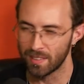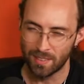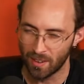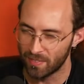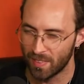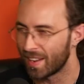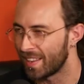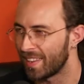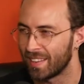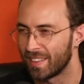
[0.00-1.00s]
and soft
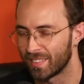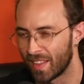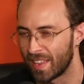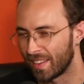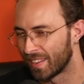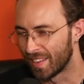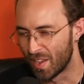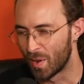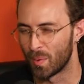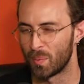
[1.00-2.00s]
lighting and like
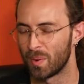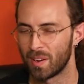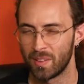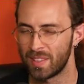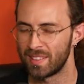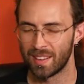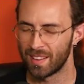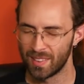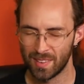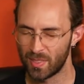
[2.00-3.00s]
all these
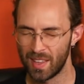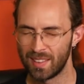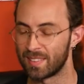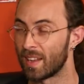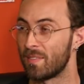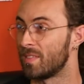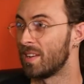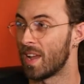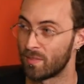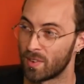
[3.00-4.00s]
yeah. other things that I've
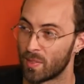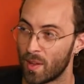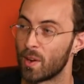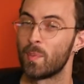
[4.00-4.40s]
never thought